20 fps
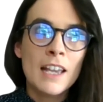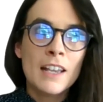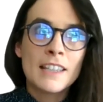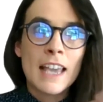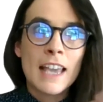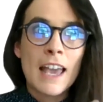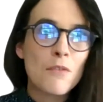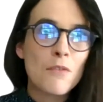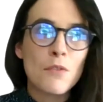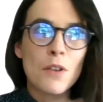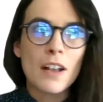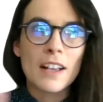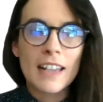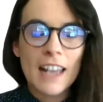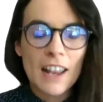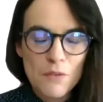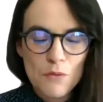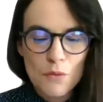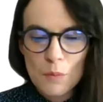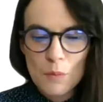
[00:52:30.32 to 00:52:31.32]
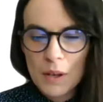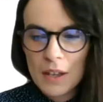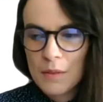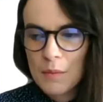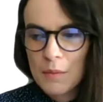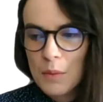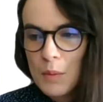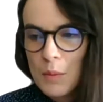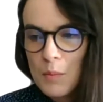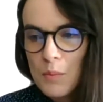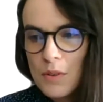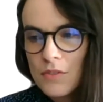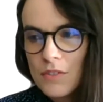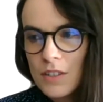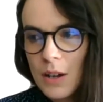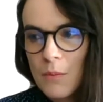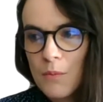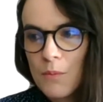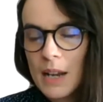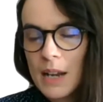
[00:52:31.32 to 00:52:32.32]
yeah, again, from my brief
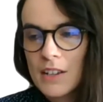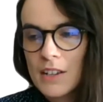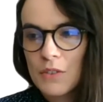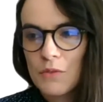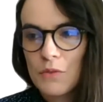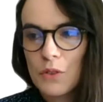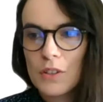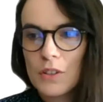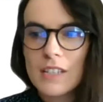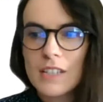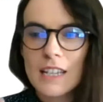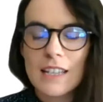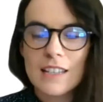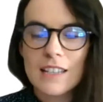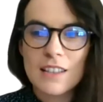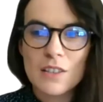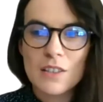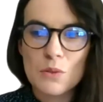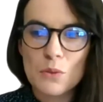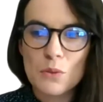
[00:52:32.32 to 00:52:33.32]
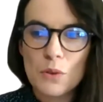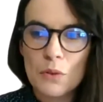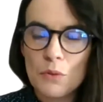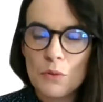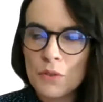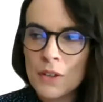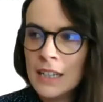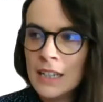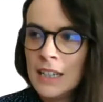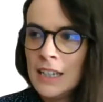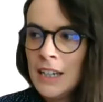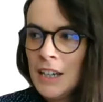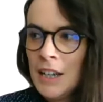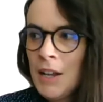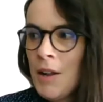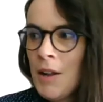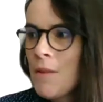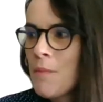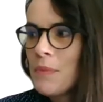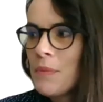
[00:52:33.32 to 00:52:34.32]
time managing volunteers, the sort of
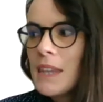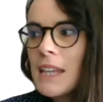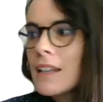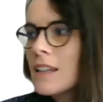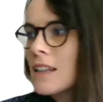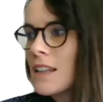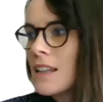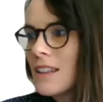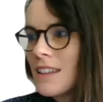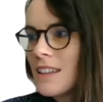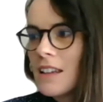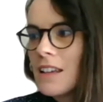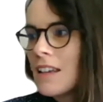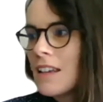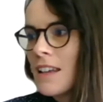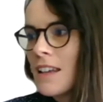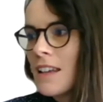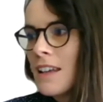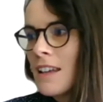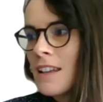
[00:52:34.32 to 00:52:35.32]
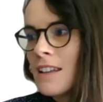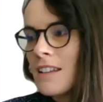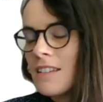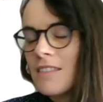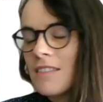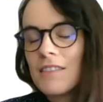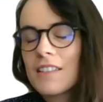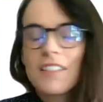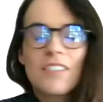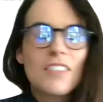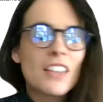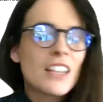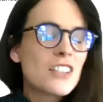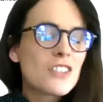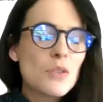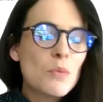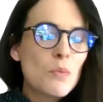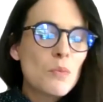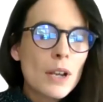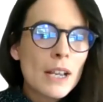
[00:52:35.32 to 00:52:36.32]
the things
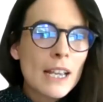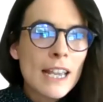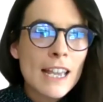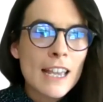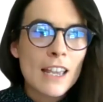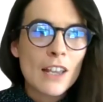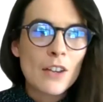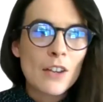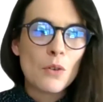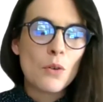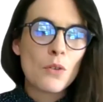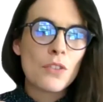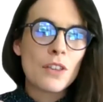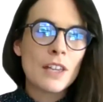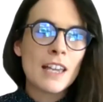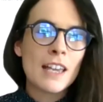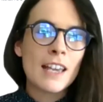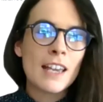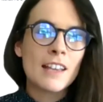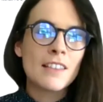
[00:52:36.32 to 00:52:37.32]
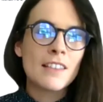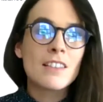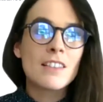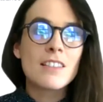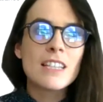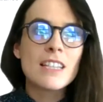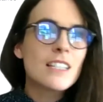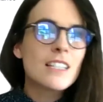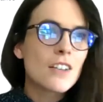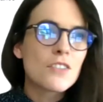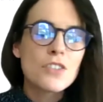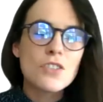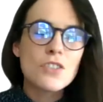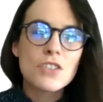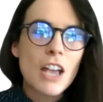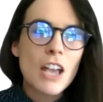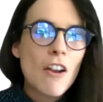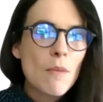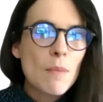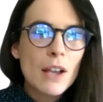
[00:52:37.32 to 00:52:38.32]
you bring in, or the details you
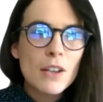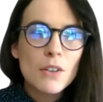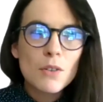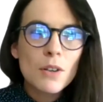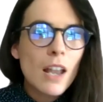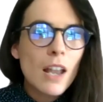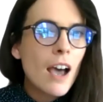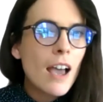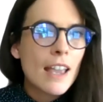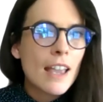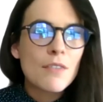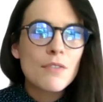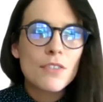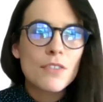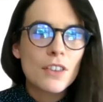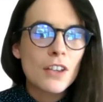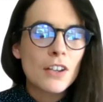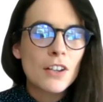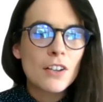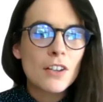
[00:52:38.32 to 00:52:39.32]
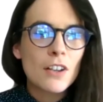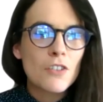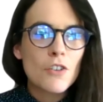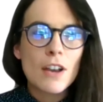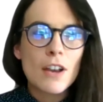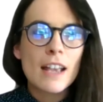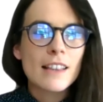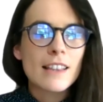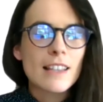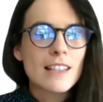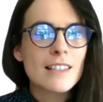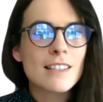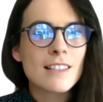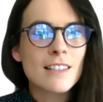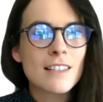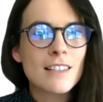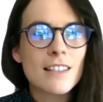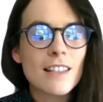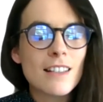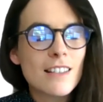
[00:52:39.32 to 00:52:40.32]
share about your life, that create this
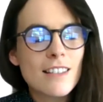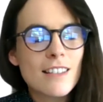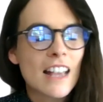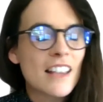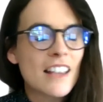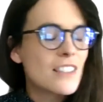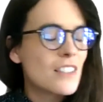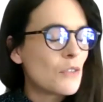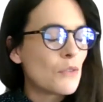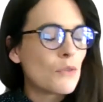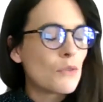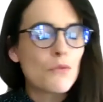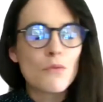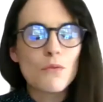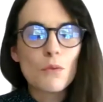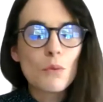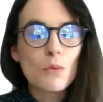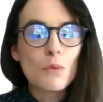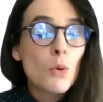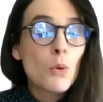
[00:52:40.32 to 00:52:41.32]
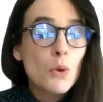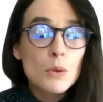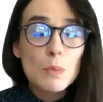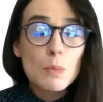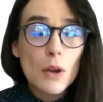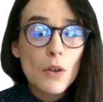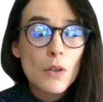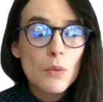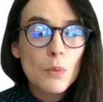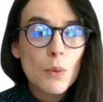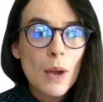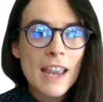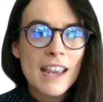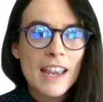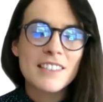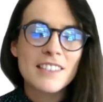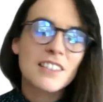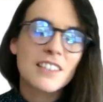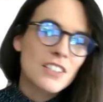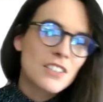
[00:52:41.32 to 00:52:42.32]
sense of reward both
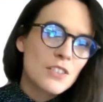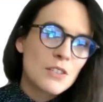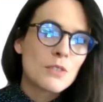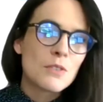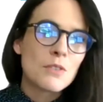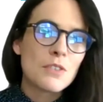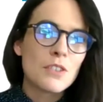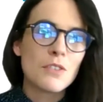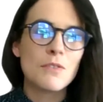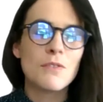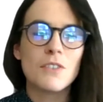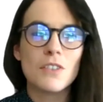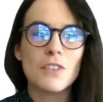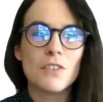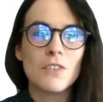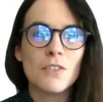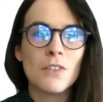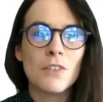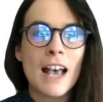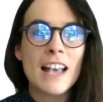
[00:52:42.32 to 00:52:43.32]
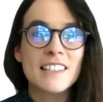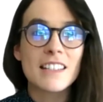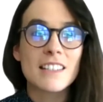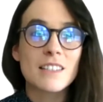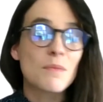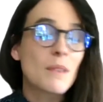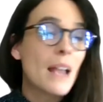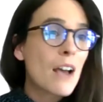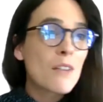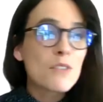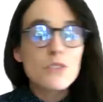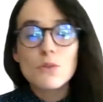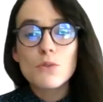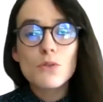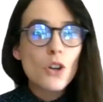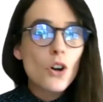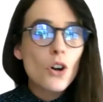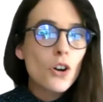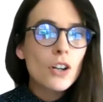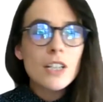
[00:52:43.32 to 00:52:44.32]
ways, because you're asking them, how's your
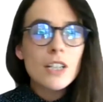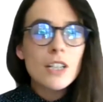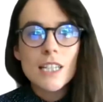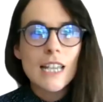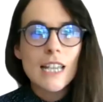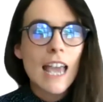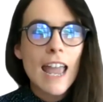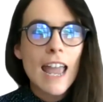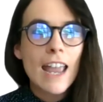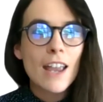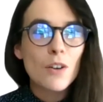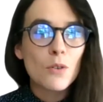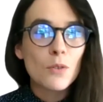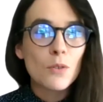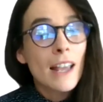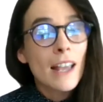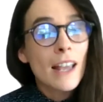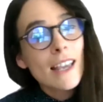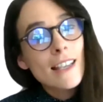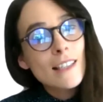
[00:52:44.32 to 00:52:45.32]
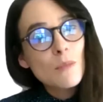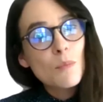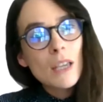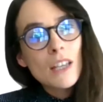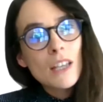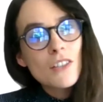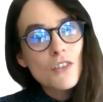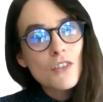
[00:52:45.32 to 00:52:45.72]
dog today, or like, here's a picture